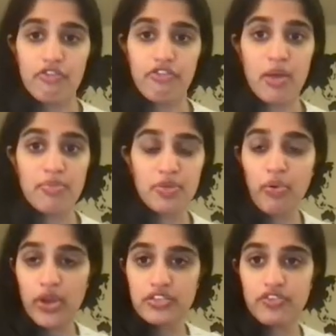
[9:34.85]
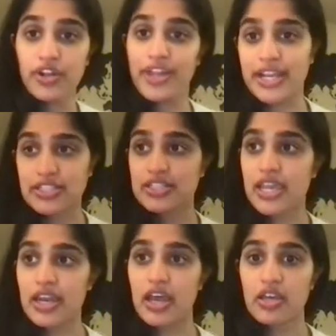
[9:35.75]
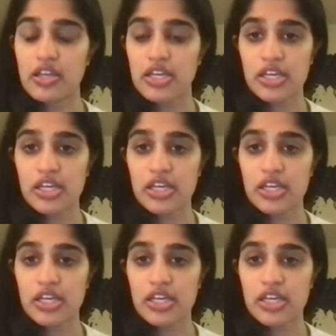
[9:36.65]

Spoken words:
From the point of collecting data,